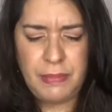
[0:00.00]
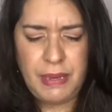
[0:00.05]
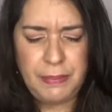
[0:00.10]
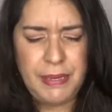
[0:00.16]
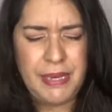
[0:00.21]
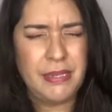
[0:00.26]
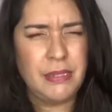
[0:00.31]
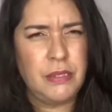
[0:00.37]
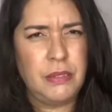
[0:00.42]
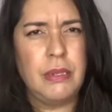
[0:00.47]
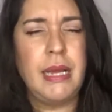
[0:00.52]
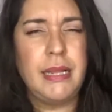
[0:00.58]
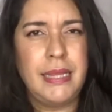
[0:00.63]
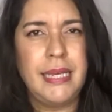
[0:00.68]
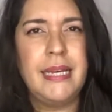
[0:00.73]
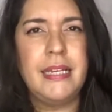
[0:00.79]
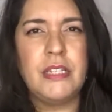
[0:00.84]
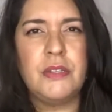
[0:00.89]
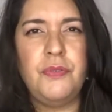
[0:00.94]
I
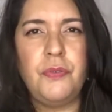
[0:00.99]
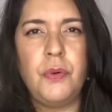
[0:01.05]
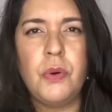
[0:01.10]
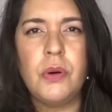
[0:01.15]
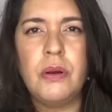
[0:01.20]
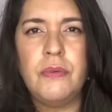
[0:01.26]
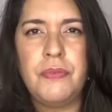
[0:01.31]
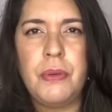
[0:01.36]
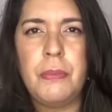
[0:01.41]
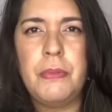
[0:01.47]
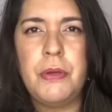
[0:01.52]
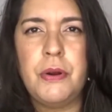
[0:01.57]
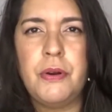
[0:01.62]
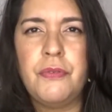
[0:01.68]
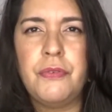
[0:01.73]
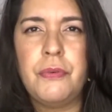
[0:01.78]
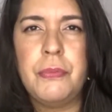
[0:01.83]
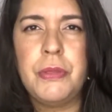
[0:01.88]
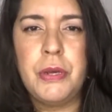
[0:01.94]
think it's 4 of them that
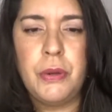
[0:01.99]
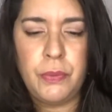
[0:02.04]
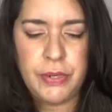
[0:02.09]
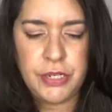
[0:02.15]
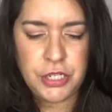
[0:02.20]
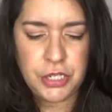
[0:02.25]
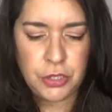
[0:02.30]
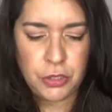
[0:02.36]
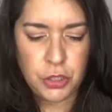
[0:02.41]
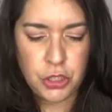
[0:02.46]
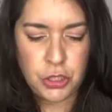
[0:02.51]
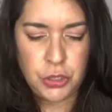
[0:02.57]
are from the original